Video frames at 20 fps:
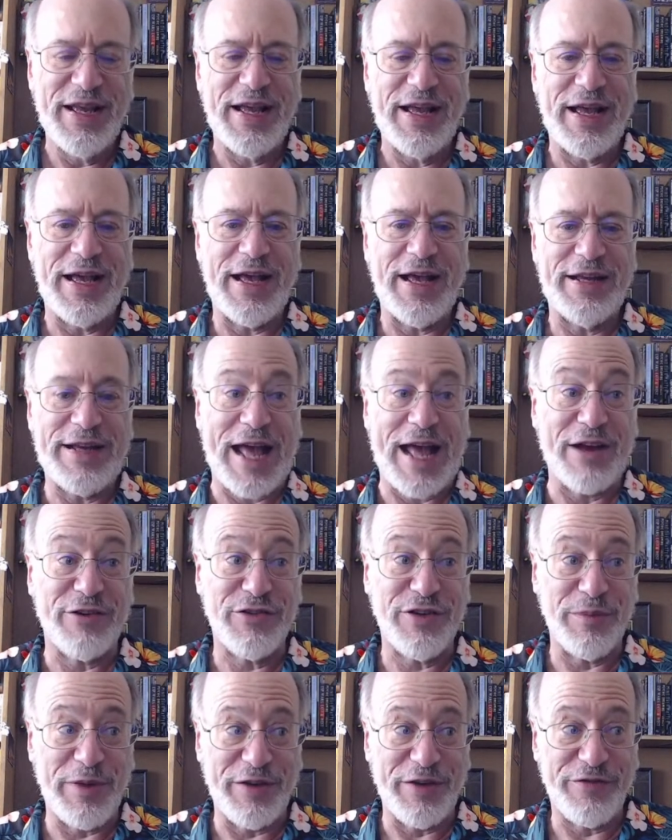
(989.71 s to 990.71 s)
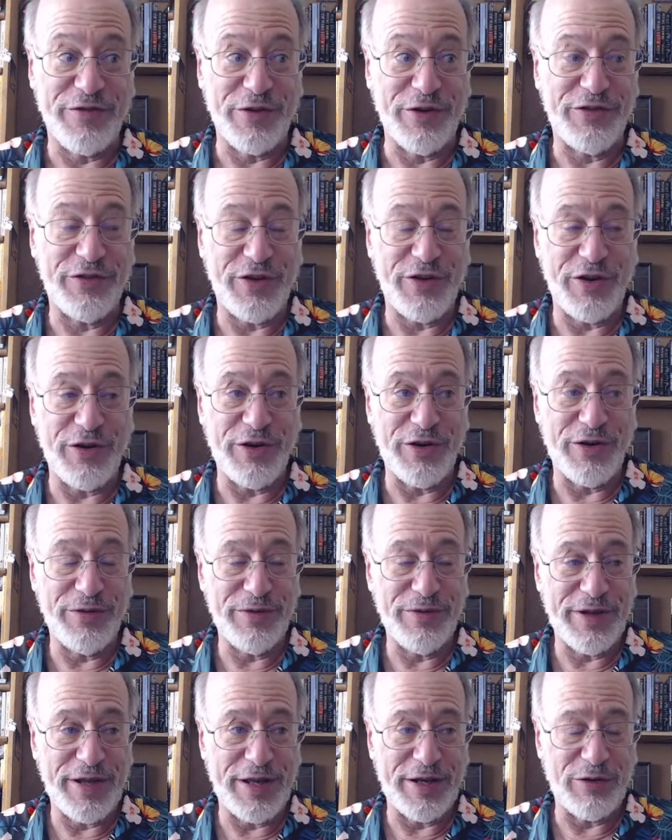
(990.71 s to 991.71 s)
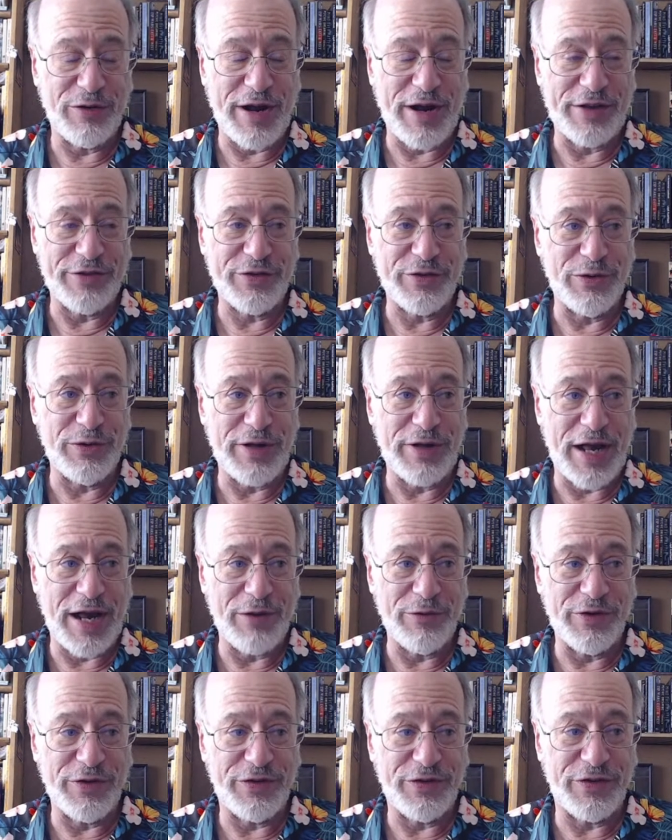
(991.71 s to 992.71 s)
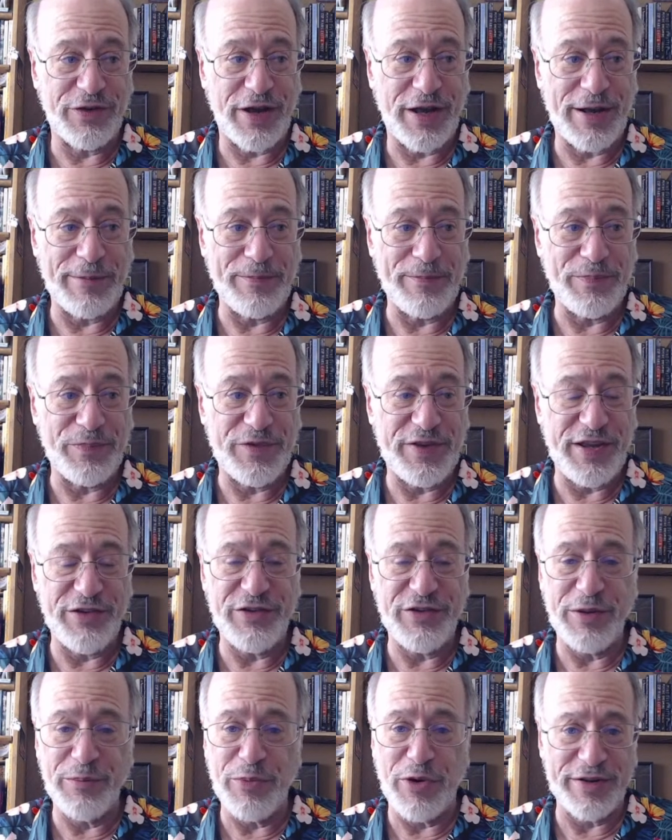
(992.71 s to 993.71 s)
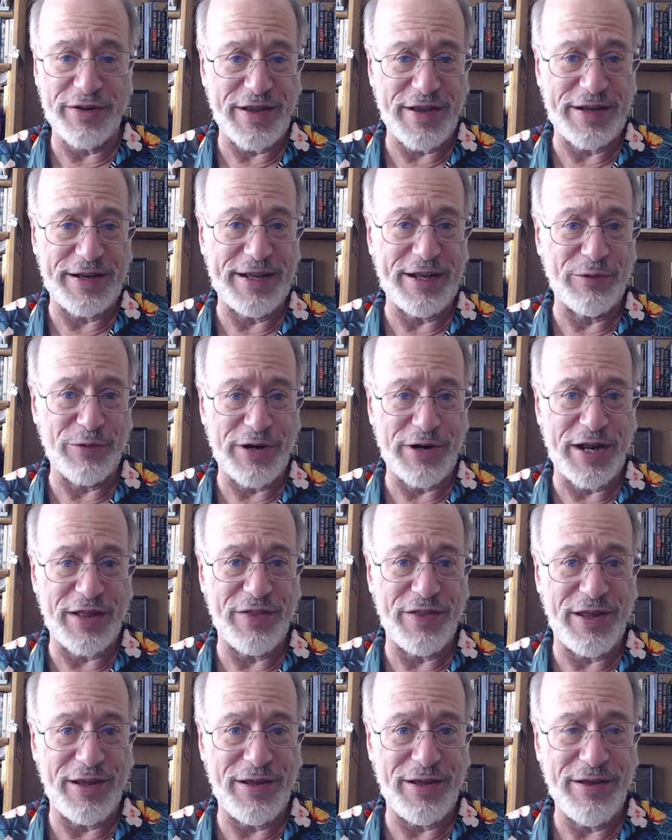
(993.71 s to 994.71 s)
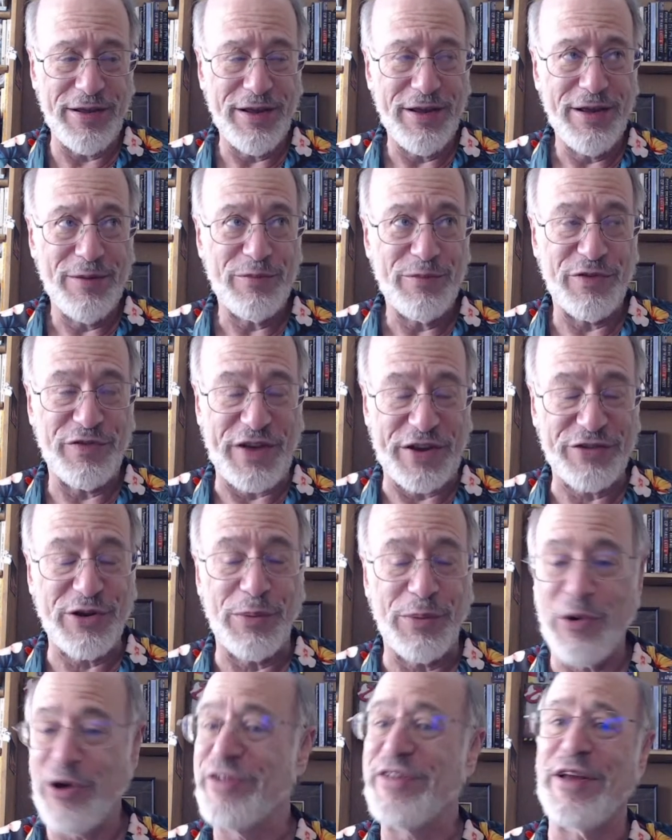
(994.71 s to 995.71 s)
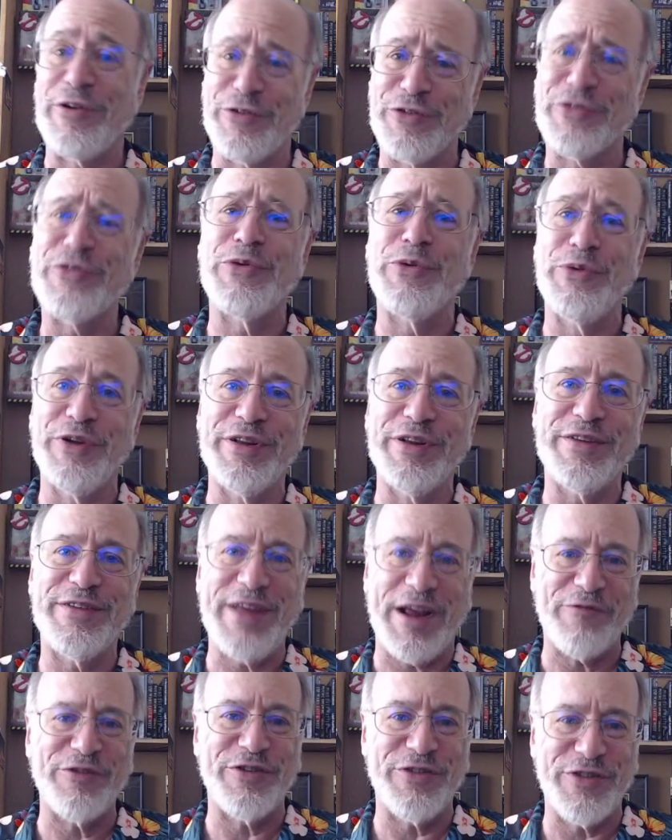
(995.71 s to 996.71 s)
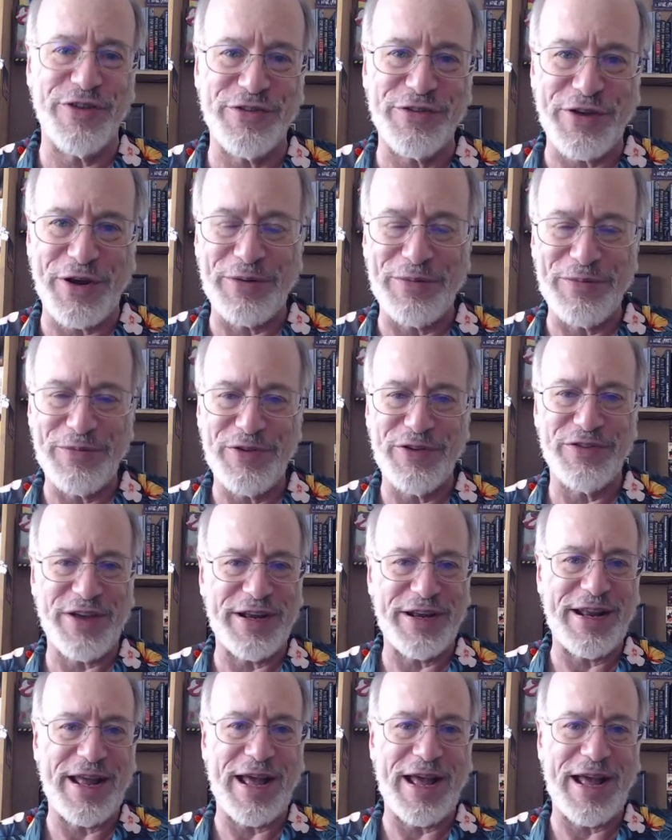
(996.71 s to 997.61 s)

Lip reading: And actually my first year in grad school, I was teaching bartending and running the professional bartender school in San Francisco because I